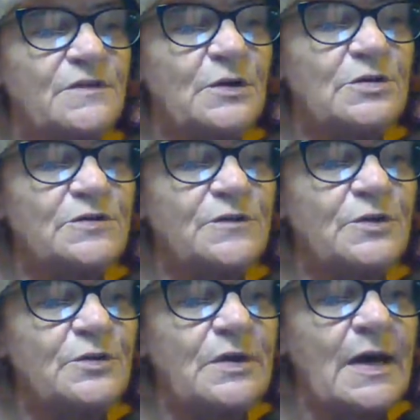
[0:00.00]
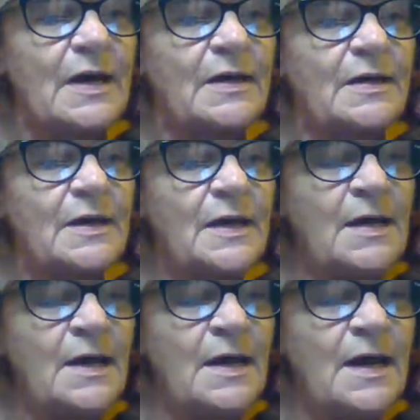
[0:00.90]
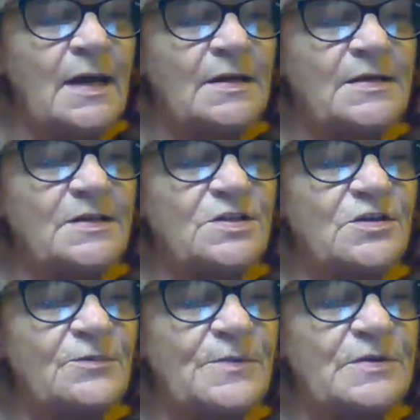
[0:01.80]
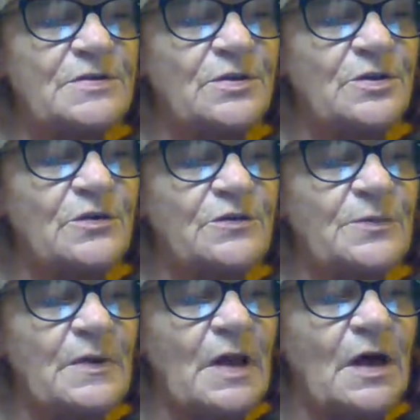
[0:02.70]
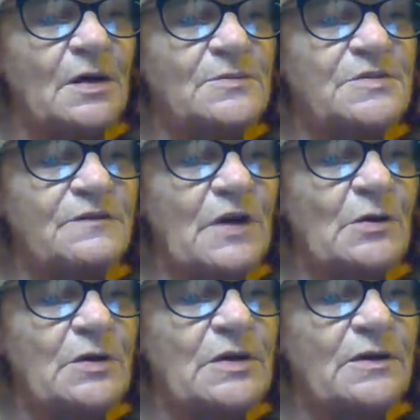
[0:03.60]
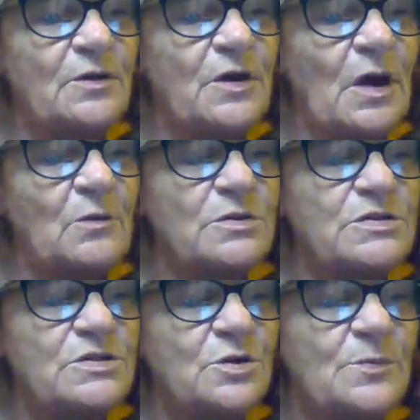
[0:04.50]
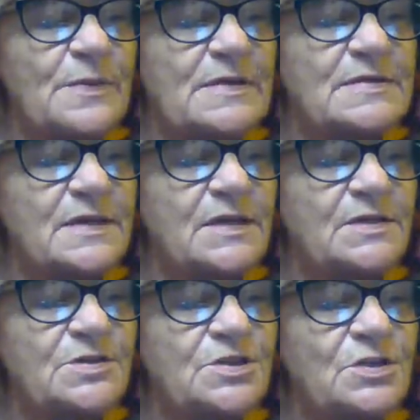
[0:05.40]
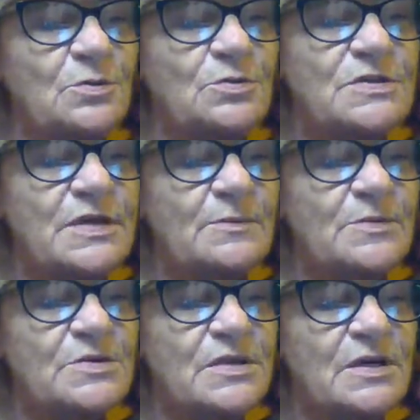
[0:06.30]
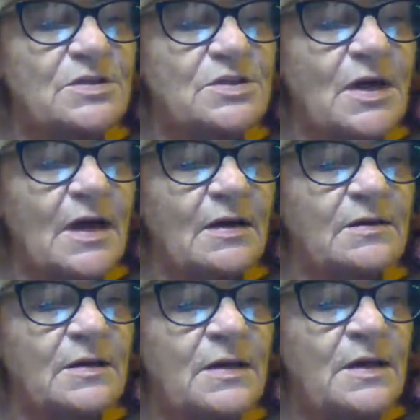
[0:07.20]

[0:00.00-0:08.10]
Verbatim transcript: first fruit cake, and a dish of preserved plums floating in their golden syrup as in congealed summer sunshine.